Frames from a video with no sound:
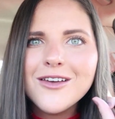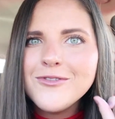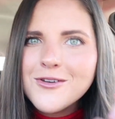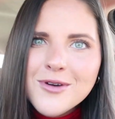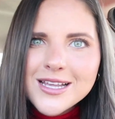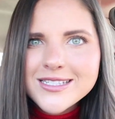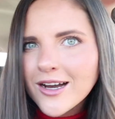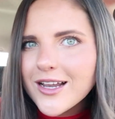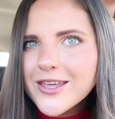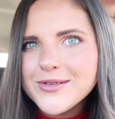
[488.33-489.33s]
if you want to
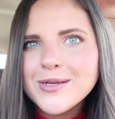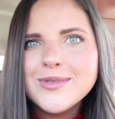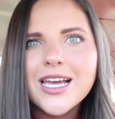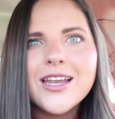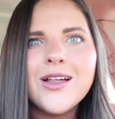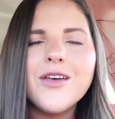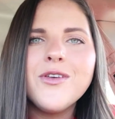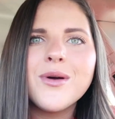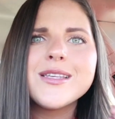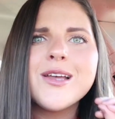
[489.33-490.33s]
start a YouTube channel,
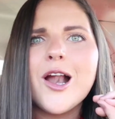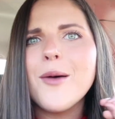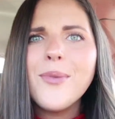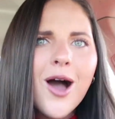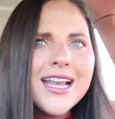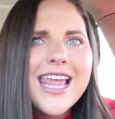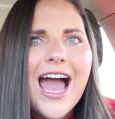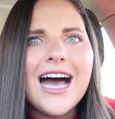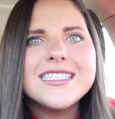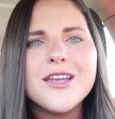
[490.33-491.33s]
if you want to start a
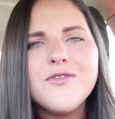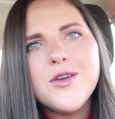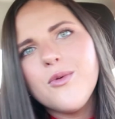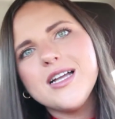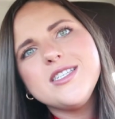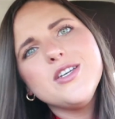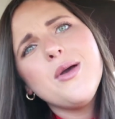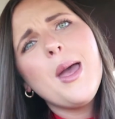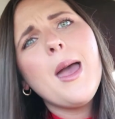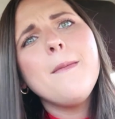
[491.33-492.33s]
podcast, if you want to